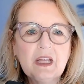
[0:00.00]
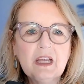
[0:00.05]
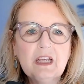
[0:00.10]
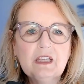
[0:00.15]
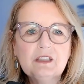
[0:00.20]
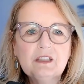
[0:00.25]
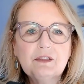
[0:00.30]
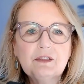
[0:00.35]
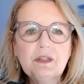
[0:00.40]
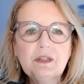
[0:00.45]

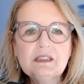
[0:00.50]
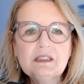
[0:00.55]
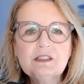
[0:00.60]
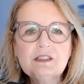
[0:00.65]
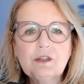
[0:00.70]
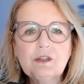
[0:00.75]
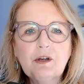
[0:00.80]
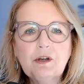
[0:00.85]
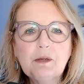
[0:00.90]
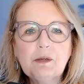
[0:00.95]
So let's
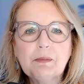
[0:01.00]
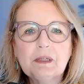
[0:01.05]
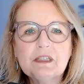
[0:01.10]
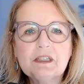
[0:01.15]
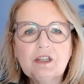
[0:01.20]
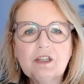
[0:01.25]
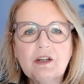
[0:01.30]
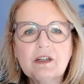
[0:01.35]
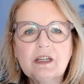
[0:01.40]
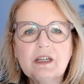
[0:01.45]
start by
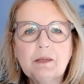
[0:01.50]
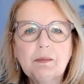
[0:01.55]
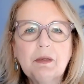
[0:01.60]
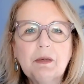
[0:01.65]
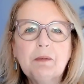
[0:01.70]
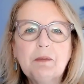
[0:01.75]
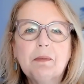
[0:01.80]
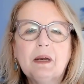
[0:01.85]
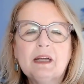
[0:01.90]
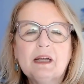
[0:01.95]
talking about
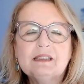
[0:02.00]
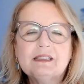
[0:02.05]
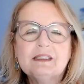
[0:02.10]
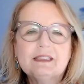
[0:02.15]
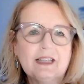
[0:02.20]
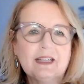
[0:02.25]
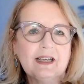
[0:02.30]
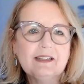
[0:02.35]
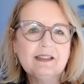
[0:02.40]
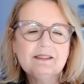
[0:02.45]

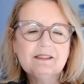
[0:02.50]
mindset.